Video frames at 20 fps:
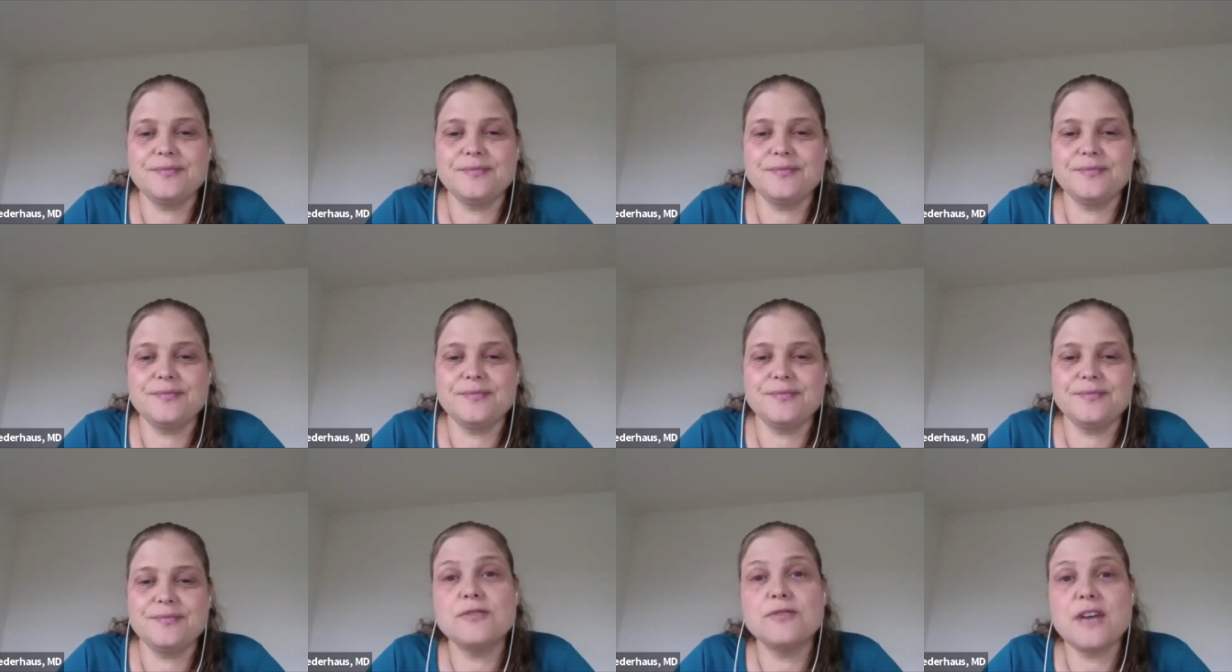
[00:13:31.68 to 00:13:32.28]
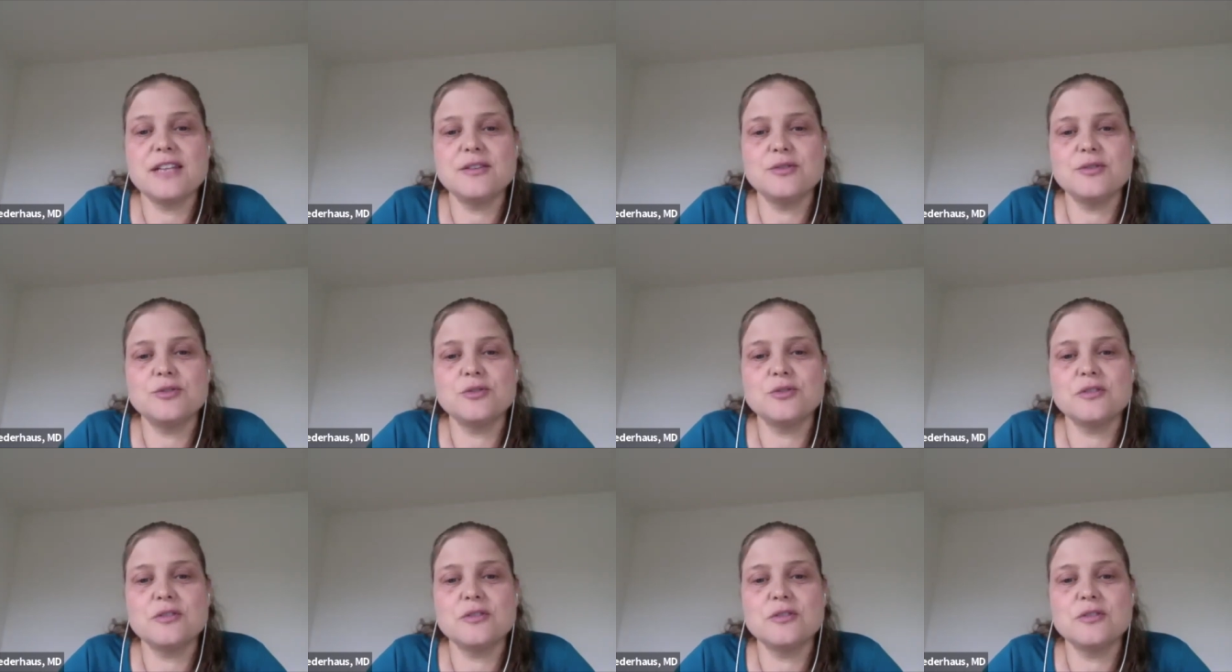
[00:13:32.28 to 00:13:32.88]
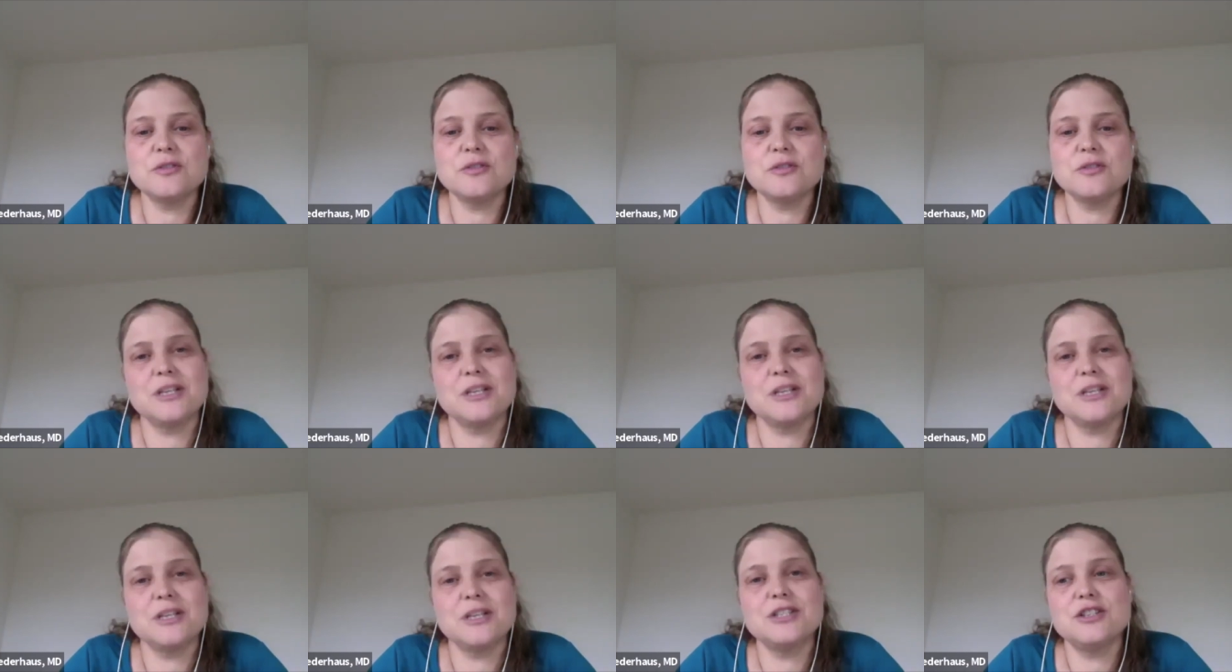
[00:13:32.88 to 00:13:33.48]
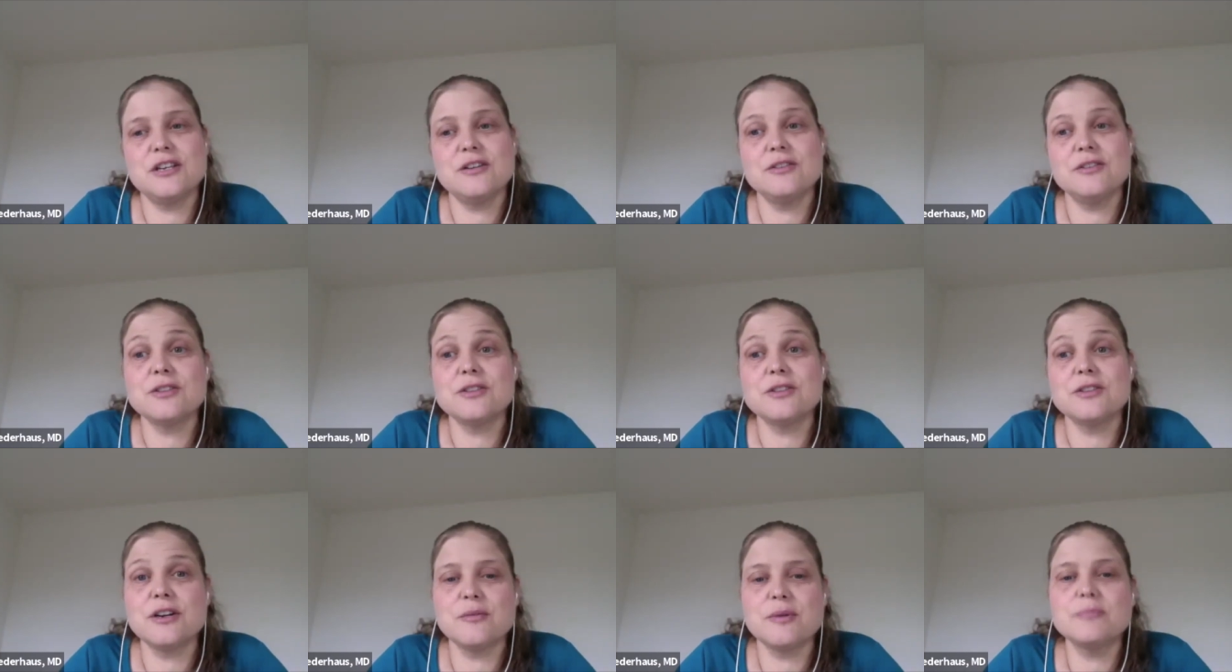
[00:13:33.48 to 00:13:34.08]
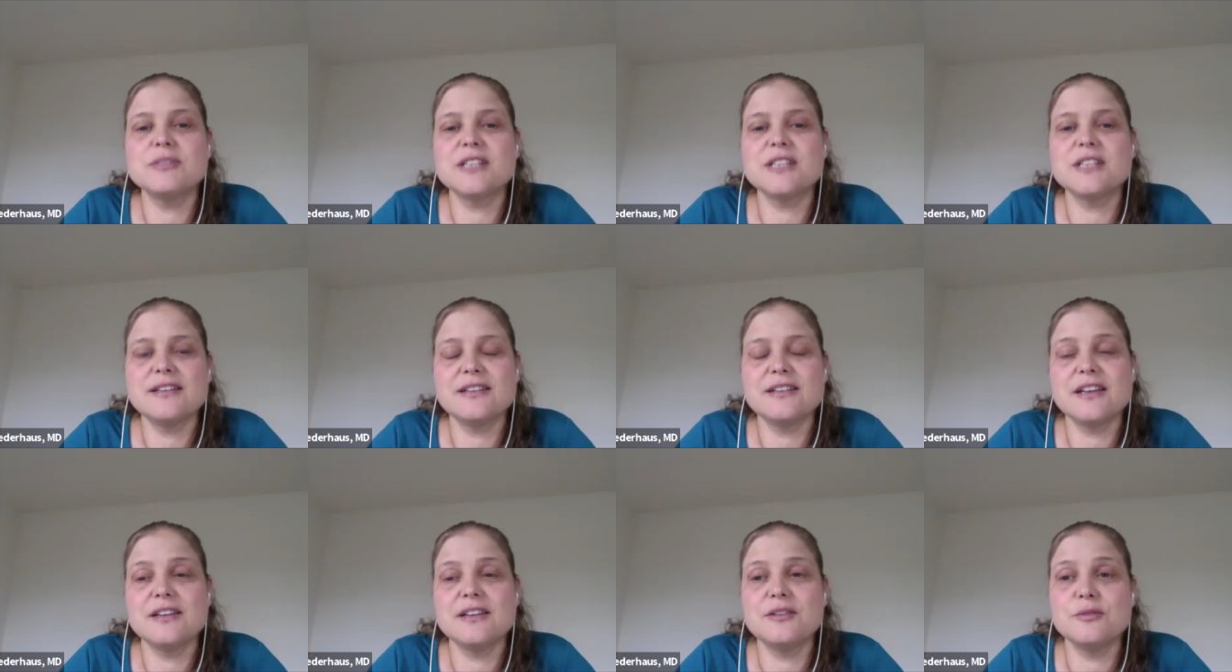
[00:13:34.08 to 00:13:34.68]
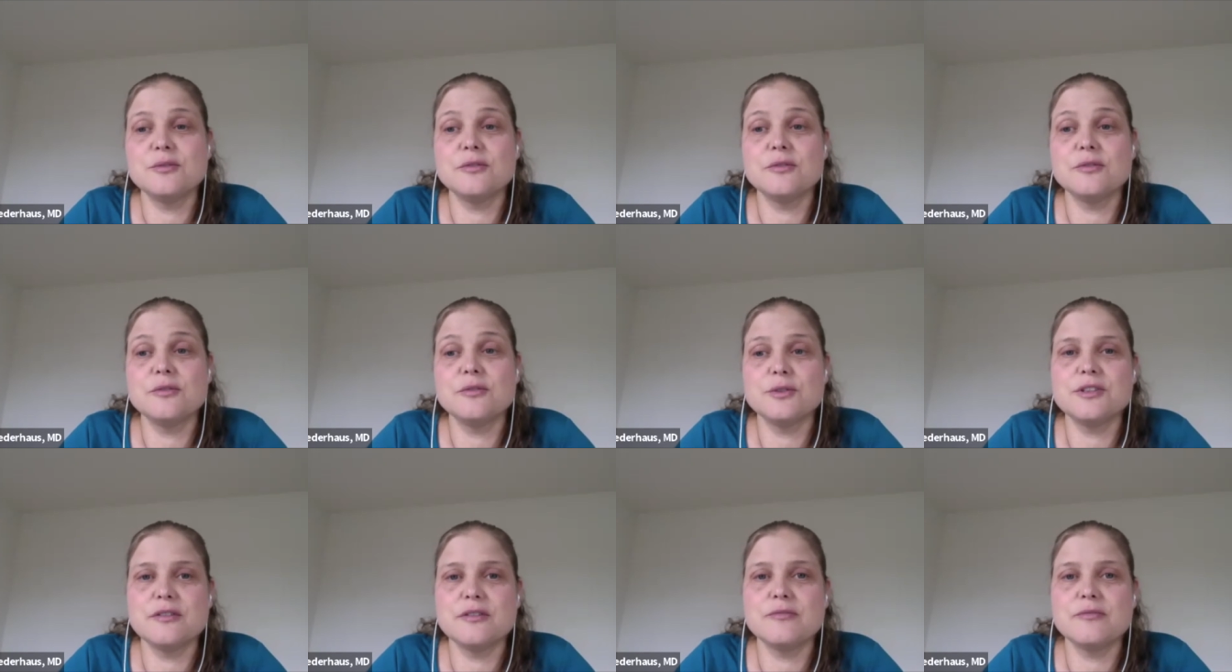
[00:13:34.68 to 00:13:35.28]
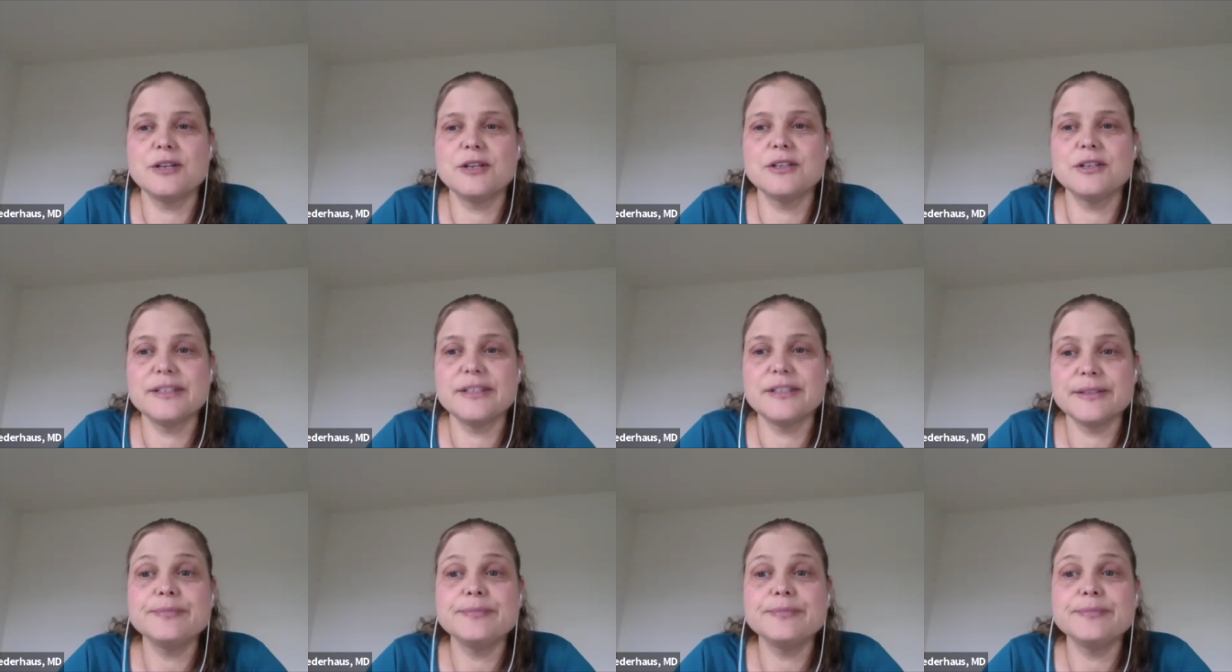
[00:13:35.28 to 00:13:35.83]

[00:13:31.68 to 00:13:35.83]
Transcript: Perfect. And you can find those surveys or questionnaires on our website at University of Maryland.